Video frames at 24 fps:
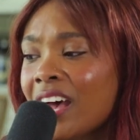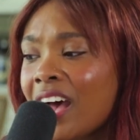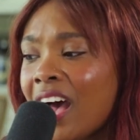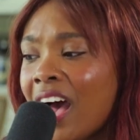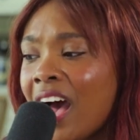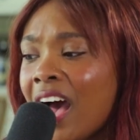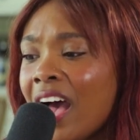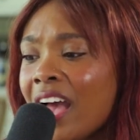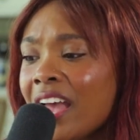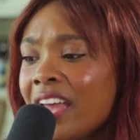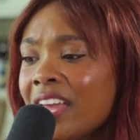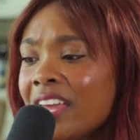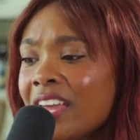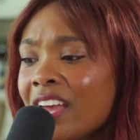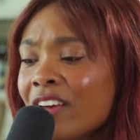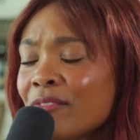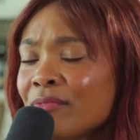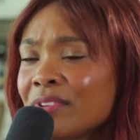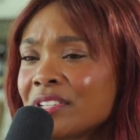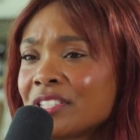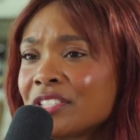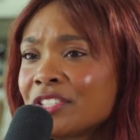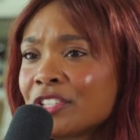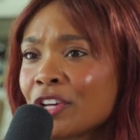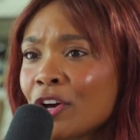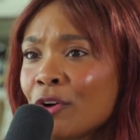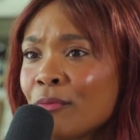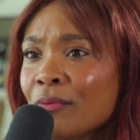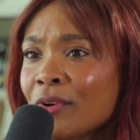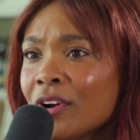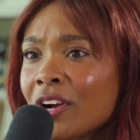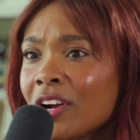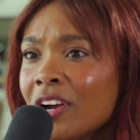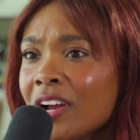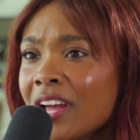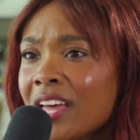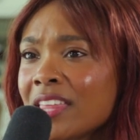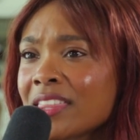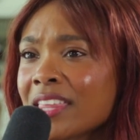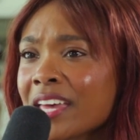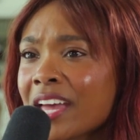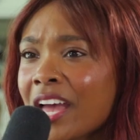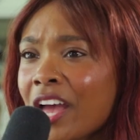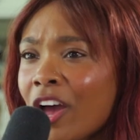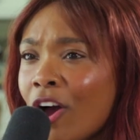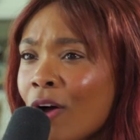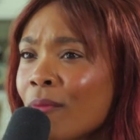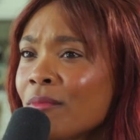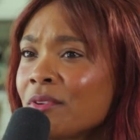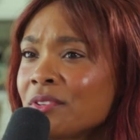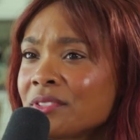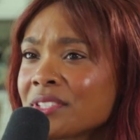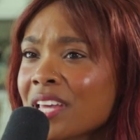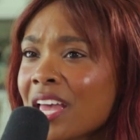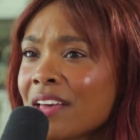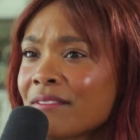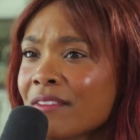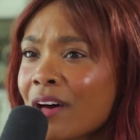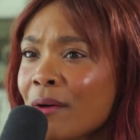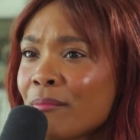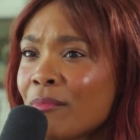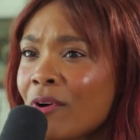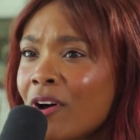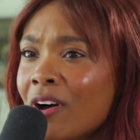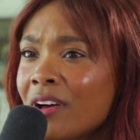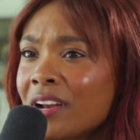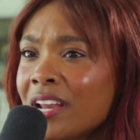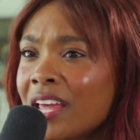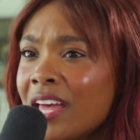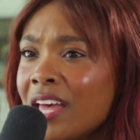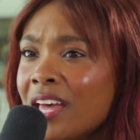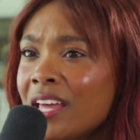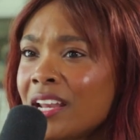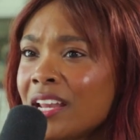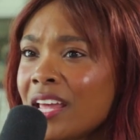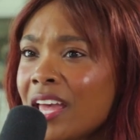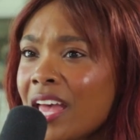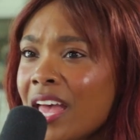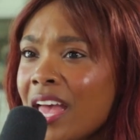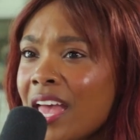I have been sober, and like I almost gave up on it,